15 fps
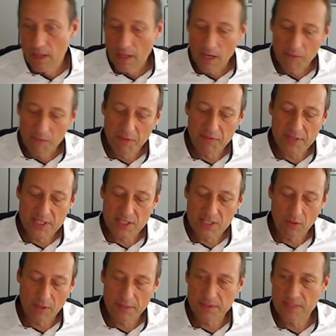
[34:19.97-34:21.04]
and we've
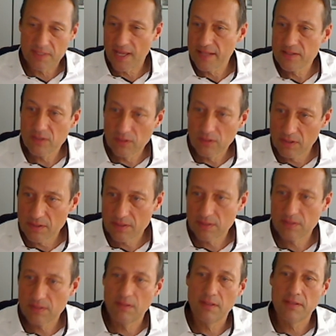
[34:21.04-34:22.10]
installed the
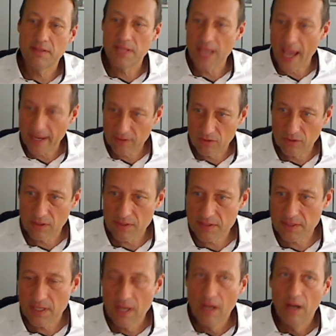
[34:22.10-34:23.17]
sensors, the
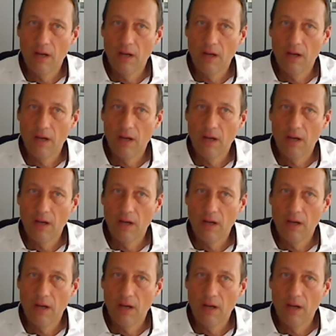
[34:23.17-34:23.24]
actors,